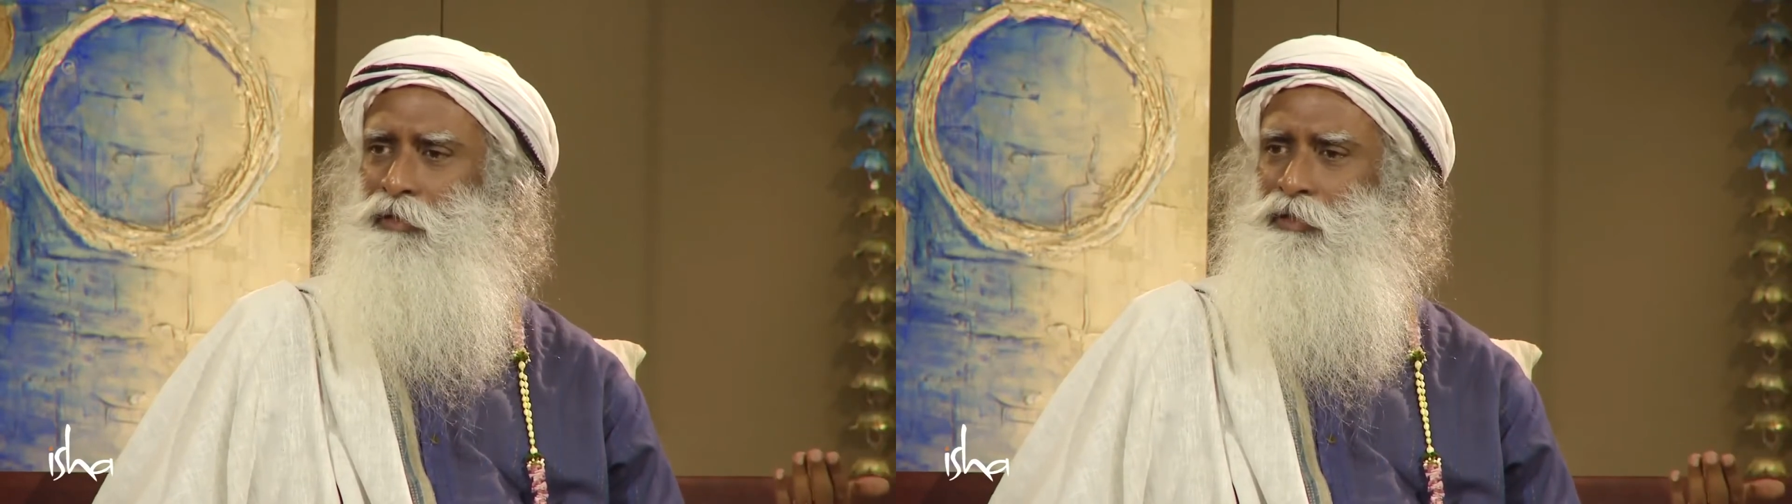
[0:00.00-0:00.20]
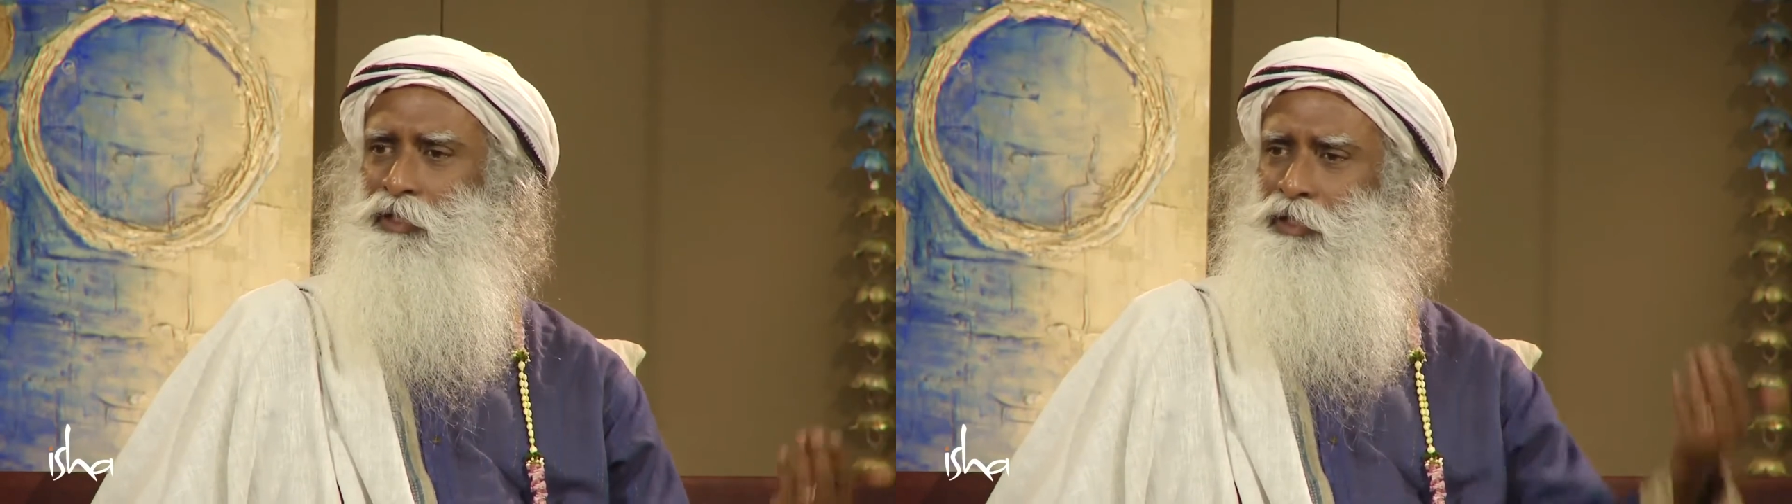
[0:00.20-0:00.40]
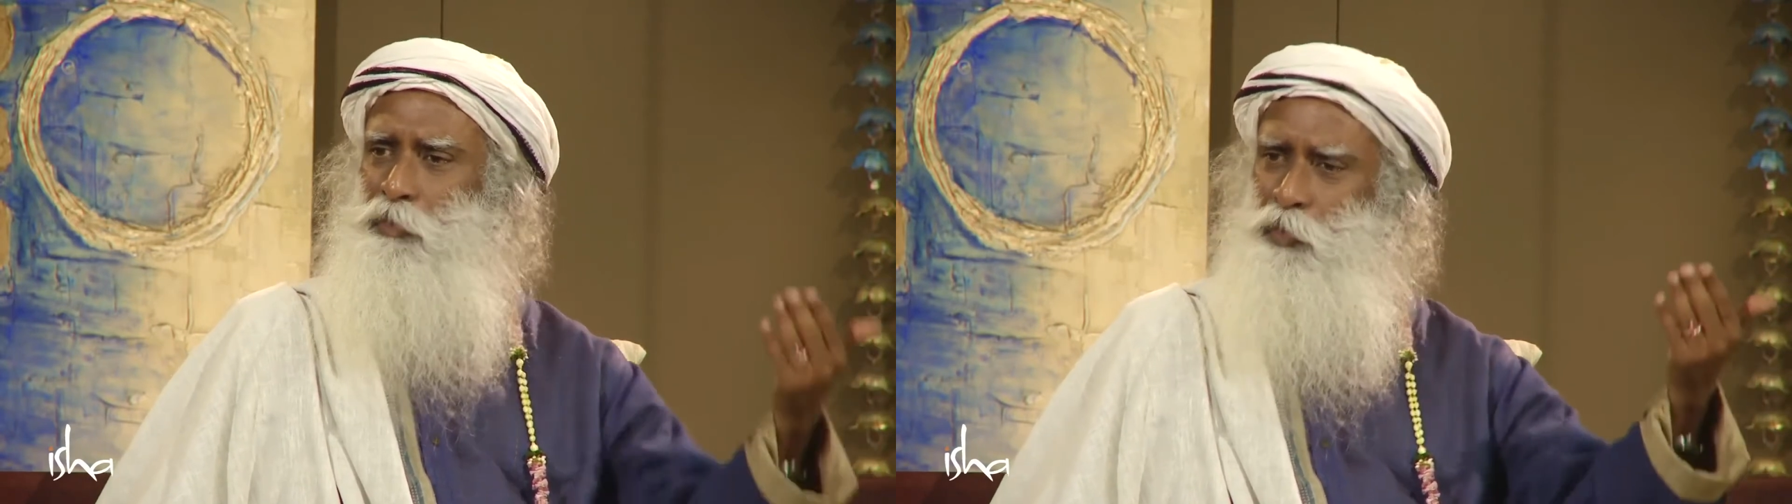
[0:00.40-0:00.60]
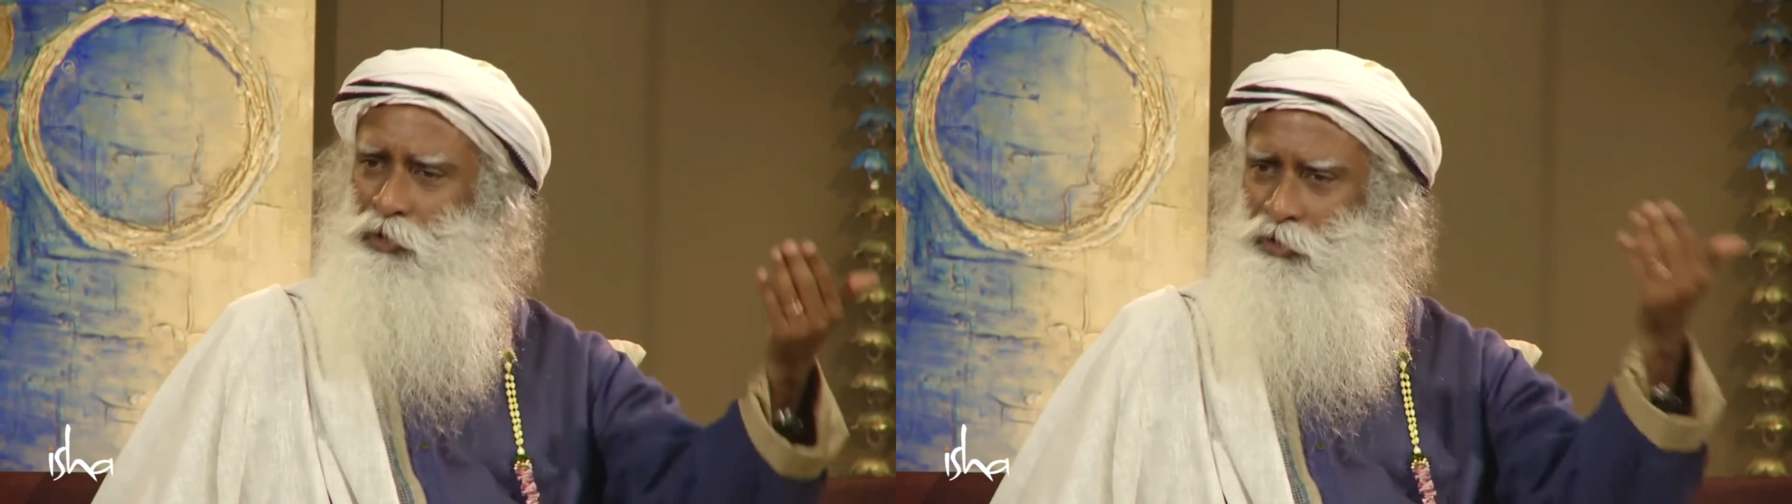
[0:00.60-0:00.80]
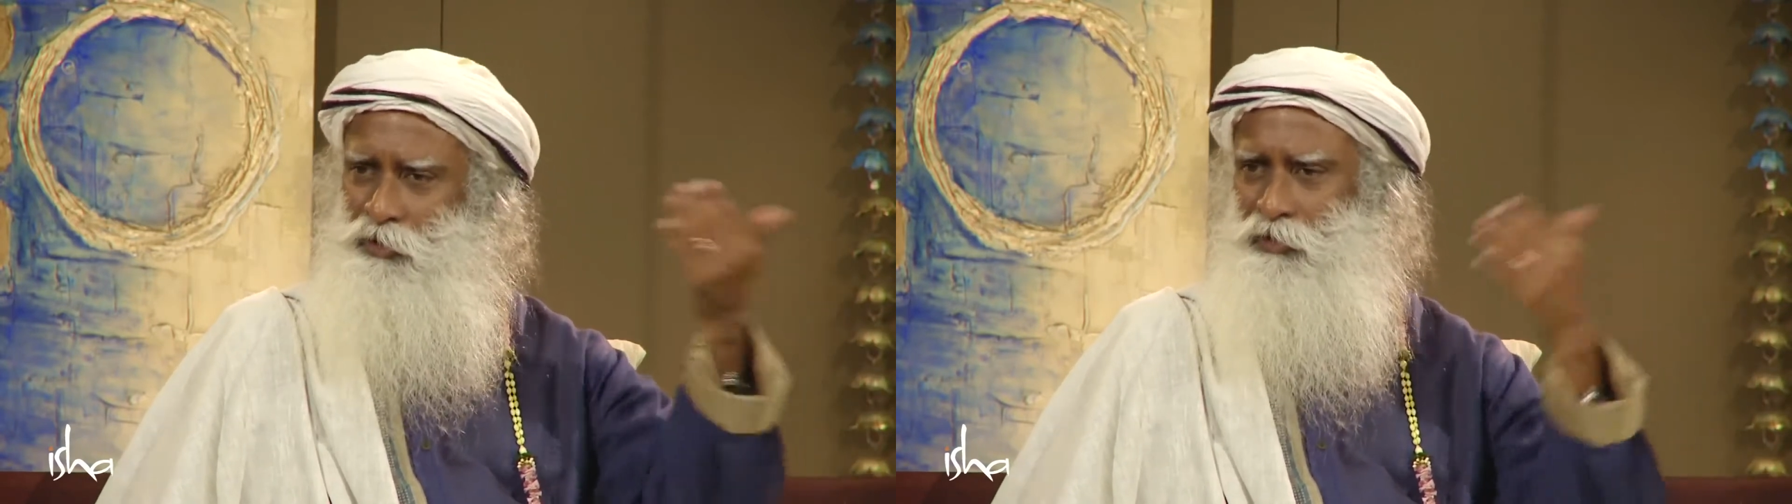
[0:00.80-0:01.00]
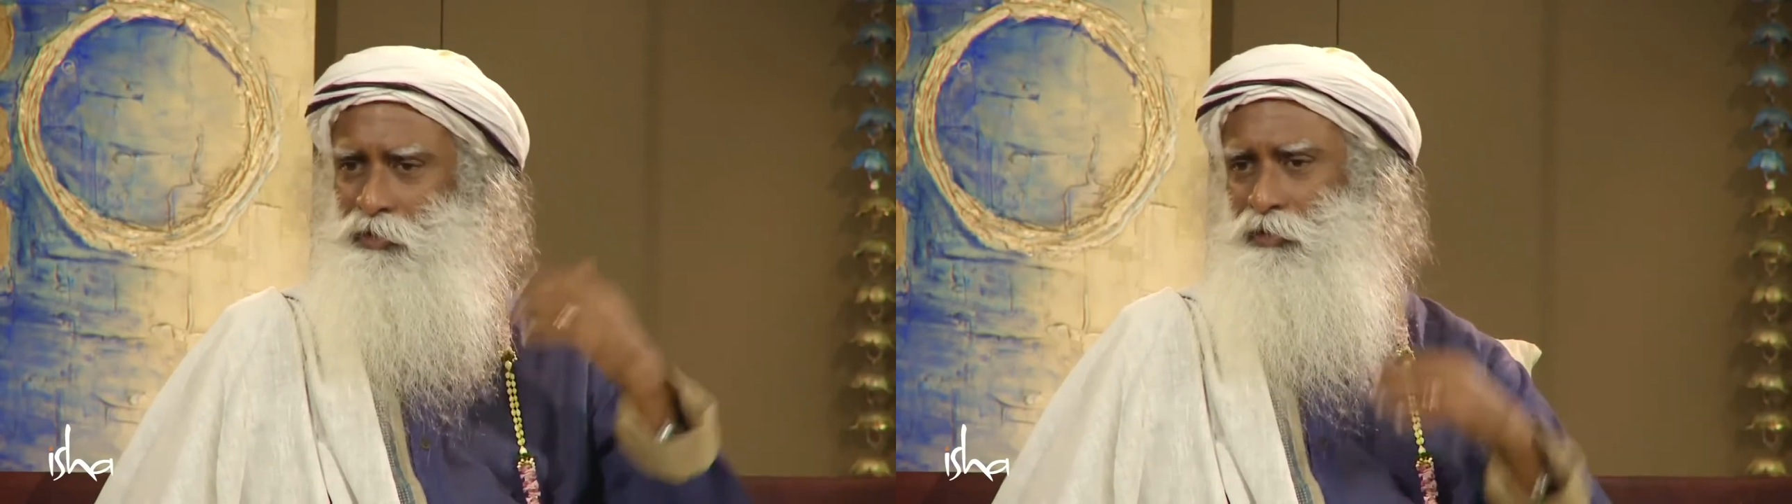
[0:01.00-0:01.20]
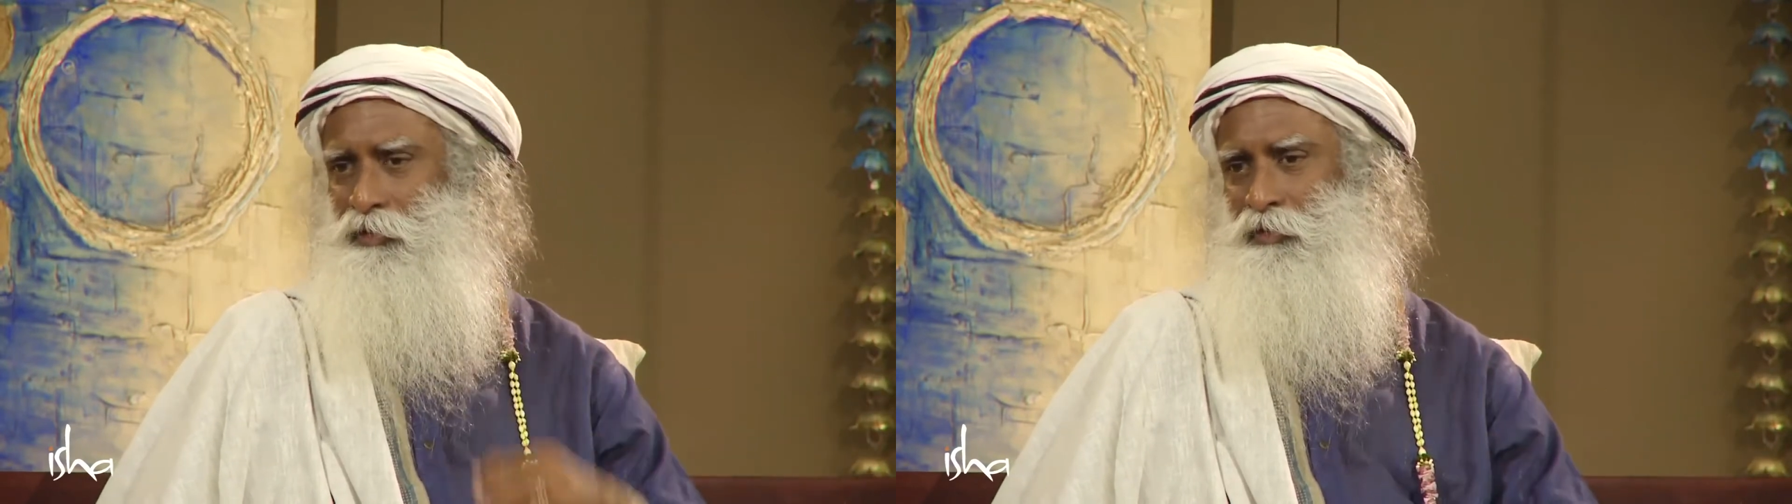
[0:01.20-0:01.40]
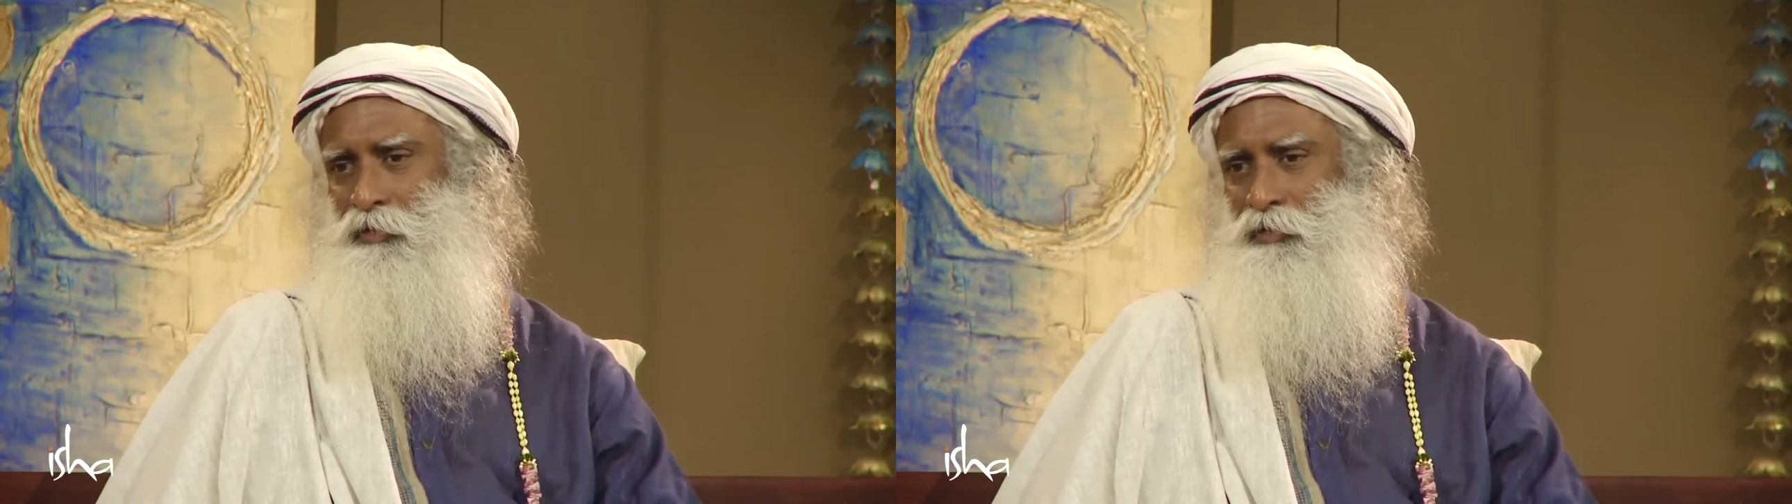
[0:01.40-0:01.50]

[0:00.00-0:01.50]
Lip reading: She's a princess.